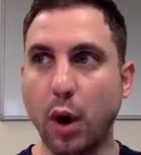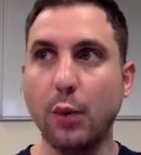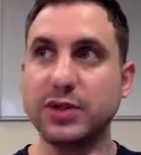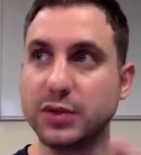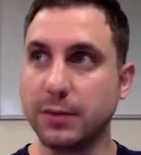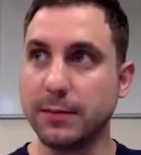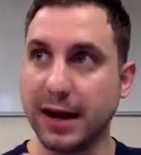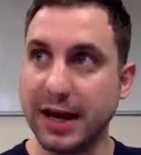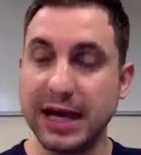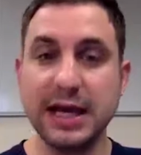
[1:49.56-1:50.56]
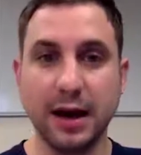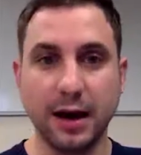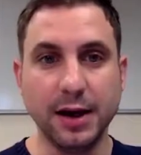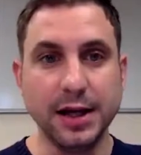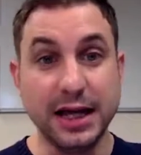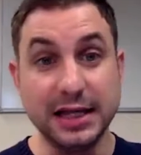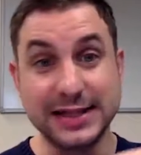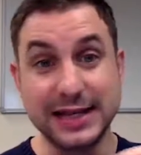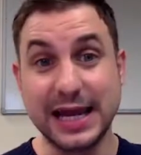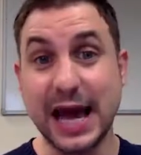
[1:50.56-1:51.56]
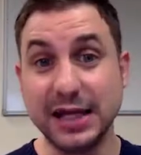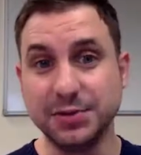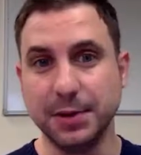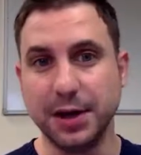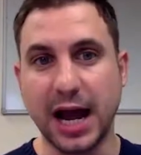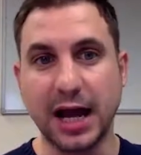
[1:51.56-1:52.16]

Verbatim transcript: what we're talking about here is engagement